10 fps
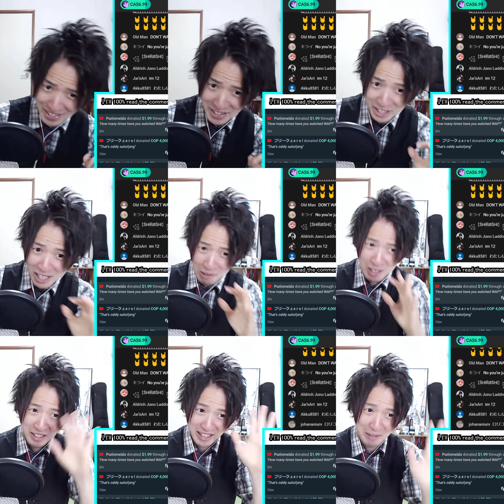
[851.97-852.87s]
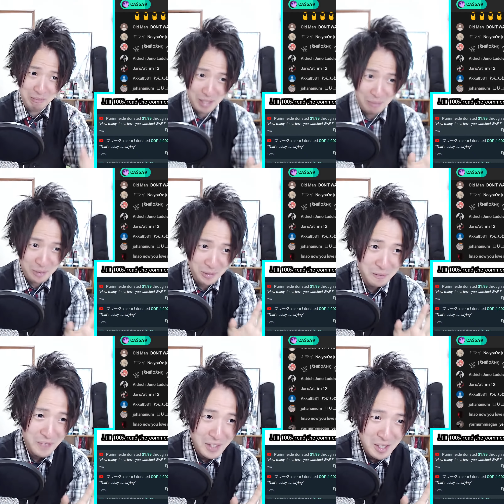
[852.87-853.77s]
And there were some people
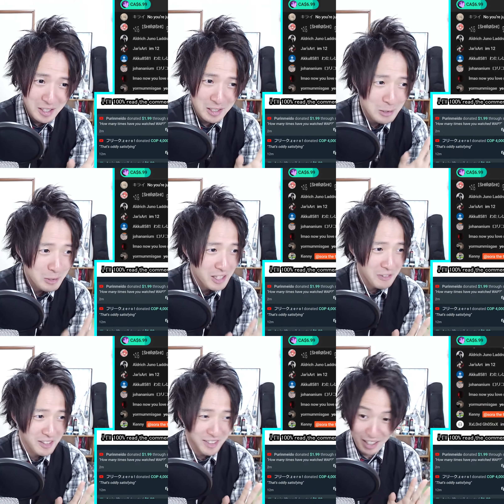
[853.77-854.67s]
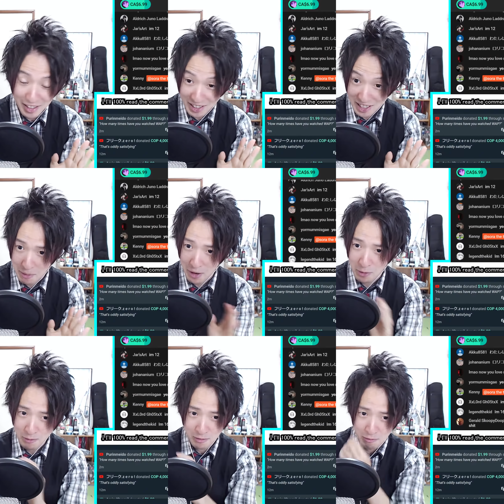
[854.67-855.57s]
who were even talking
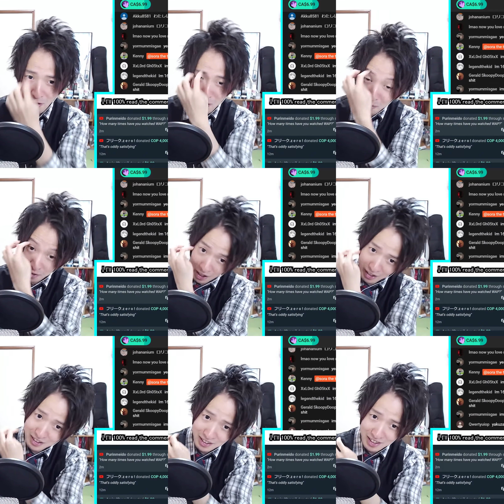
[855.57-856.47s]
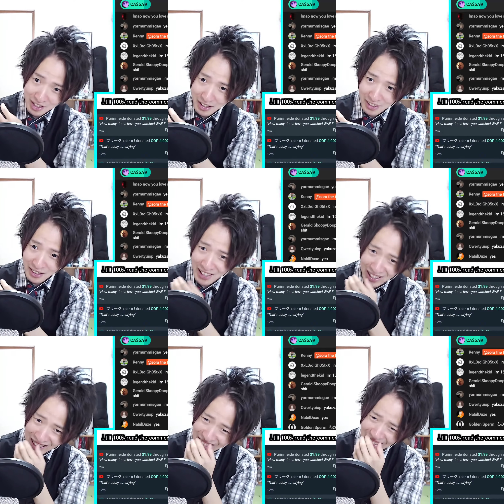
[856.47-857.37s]
about Roblox.
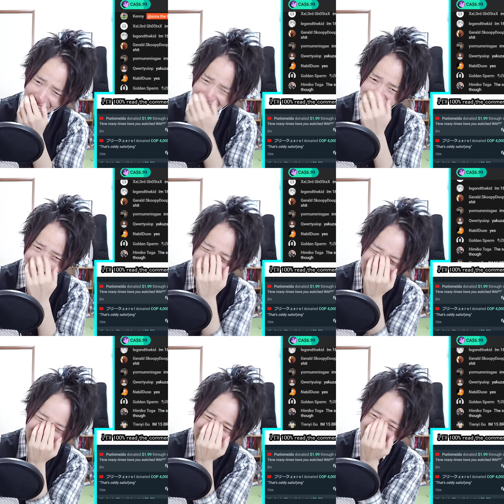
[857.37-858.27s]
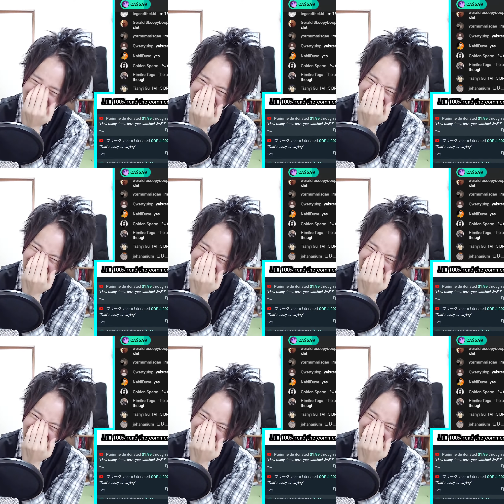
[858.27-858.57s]
And,